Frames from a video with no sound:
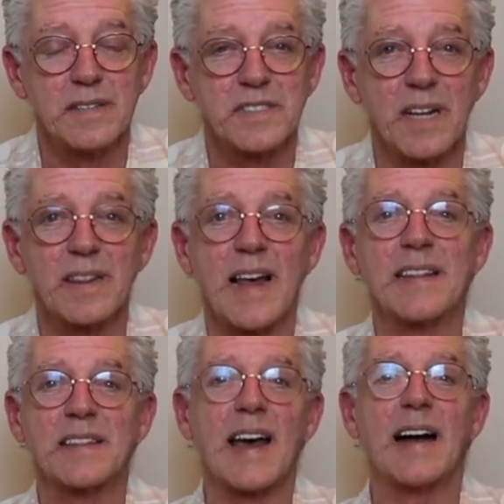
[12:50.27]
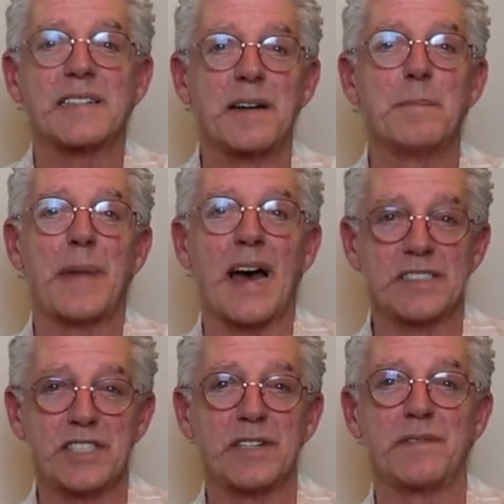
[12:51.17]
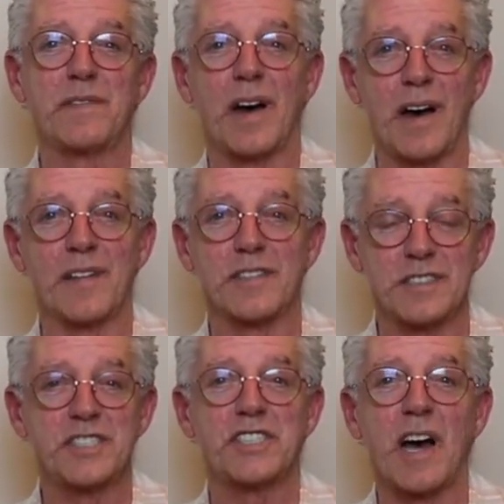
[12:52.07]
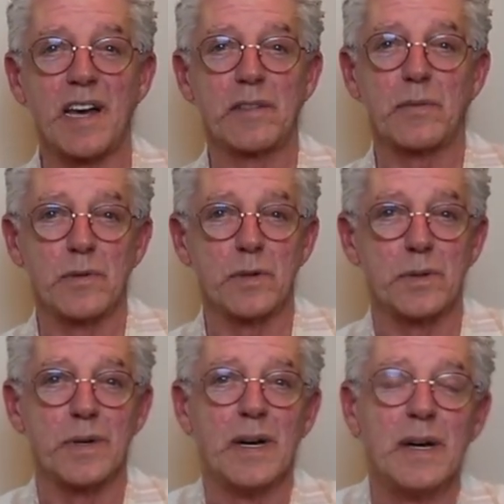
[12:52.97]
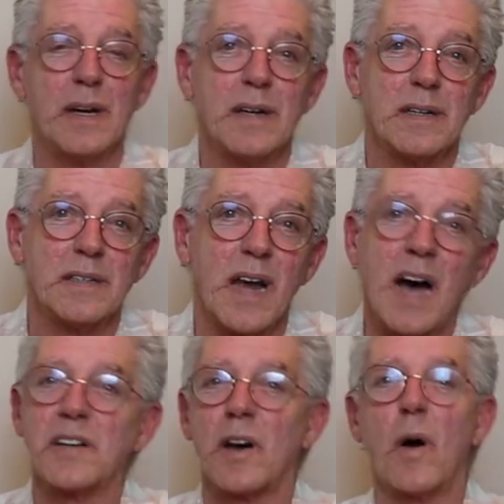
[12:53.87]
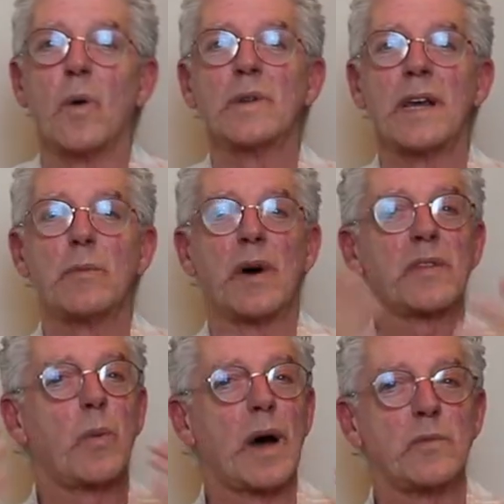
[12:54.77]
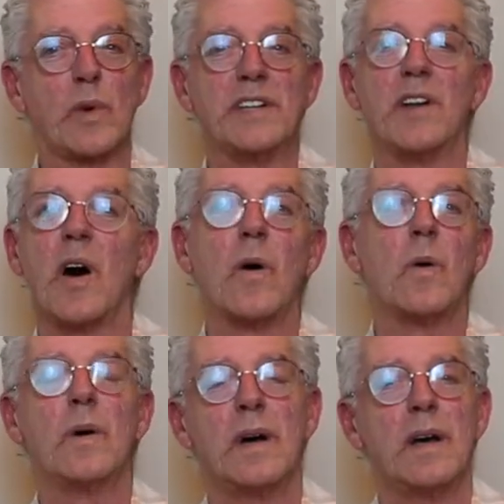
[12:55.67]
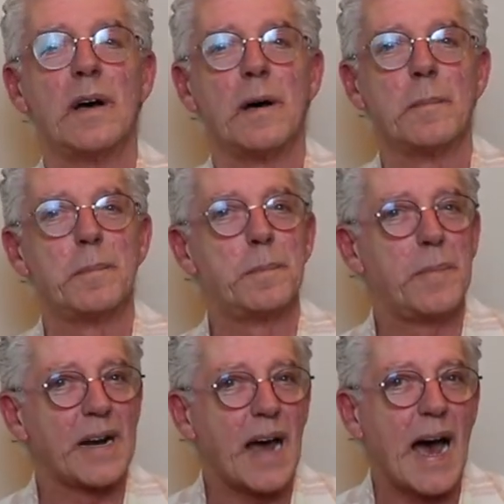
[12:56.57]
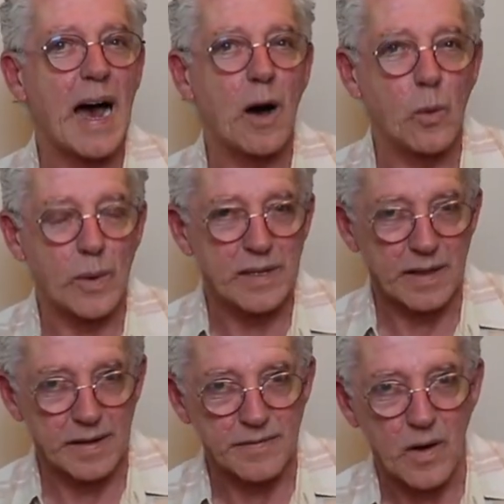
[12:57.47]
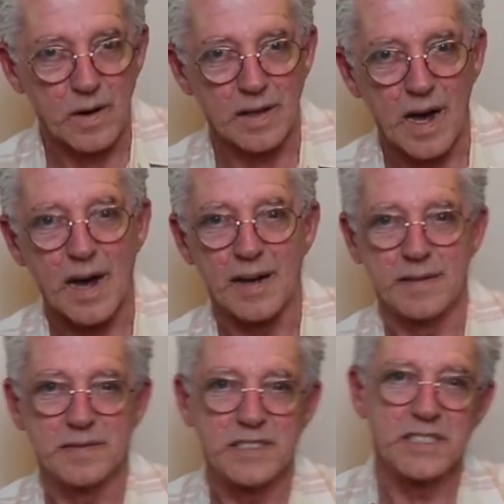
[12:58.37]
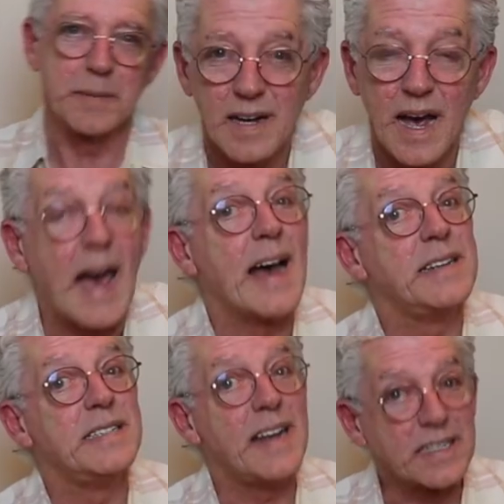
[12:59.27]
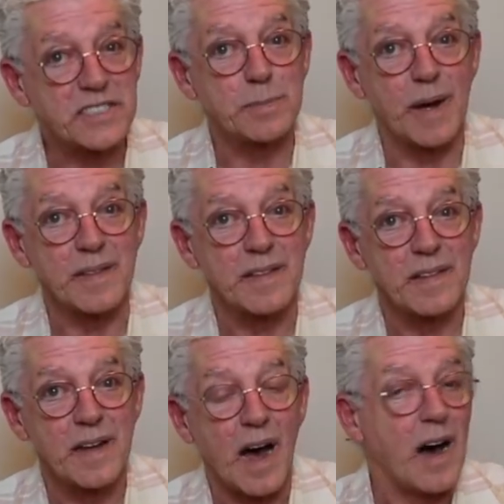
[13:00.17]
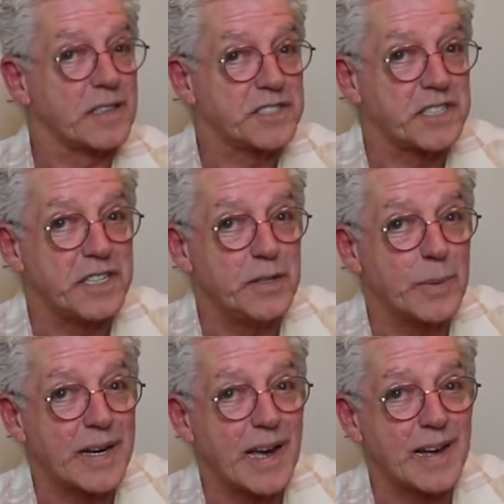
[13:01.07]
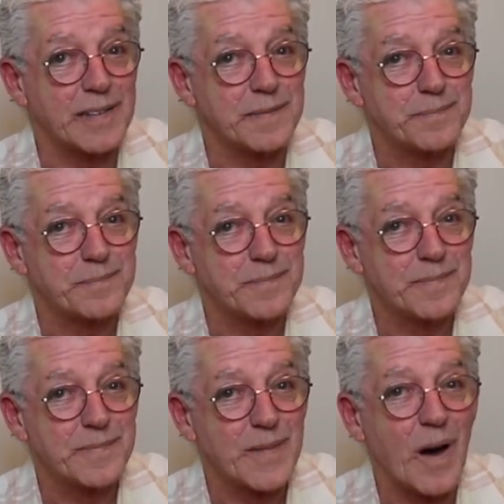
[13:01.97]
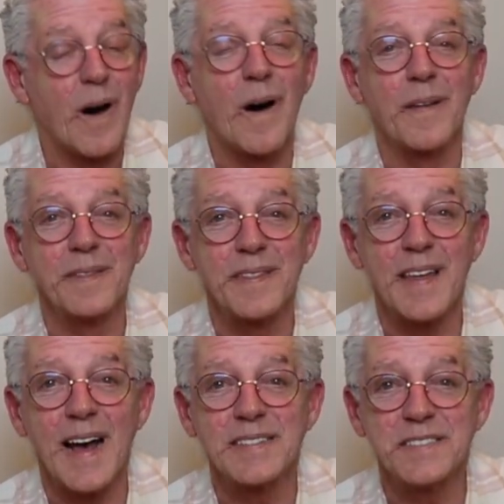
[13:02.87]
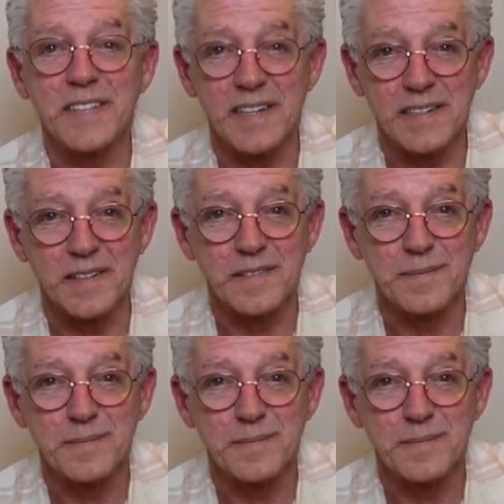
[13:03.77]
to let that compassion for others shine through, not only with what we know, but how we live our lives. And next month, I'll see you again on That Deacon